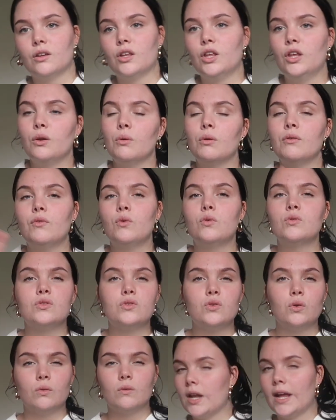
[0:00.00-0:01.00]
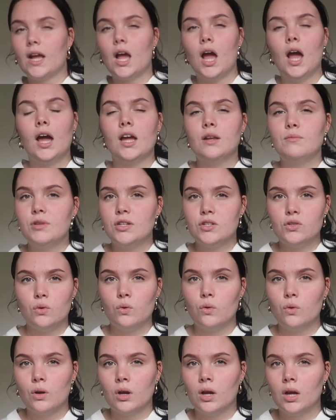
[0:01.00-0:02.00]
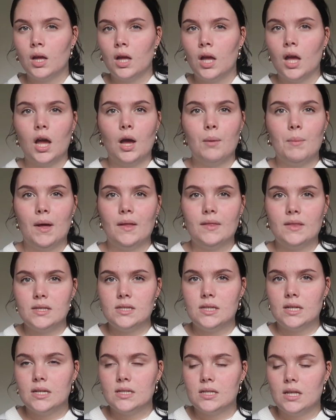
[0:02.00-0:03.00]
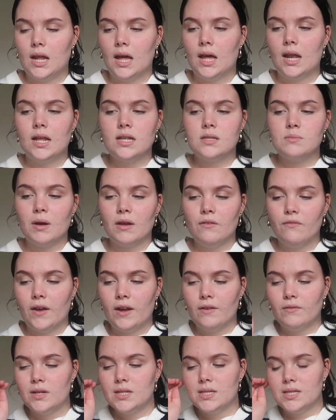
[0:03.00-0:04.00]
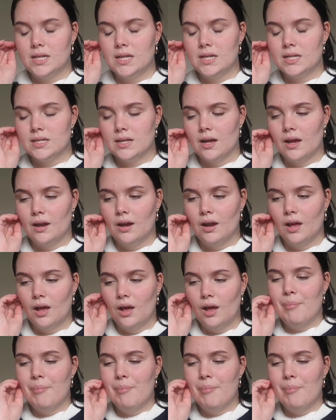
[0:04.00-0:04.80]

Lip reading: You have all heard me talk about the season. It is my favourite season.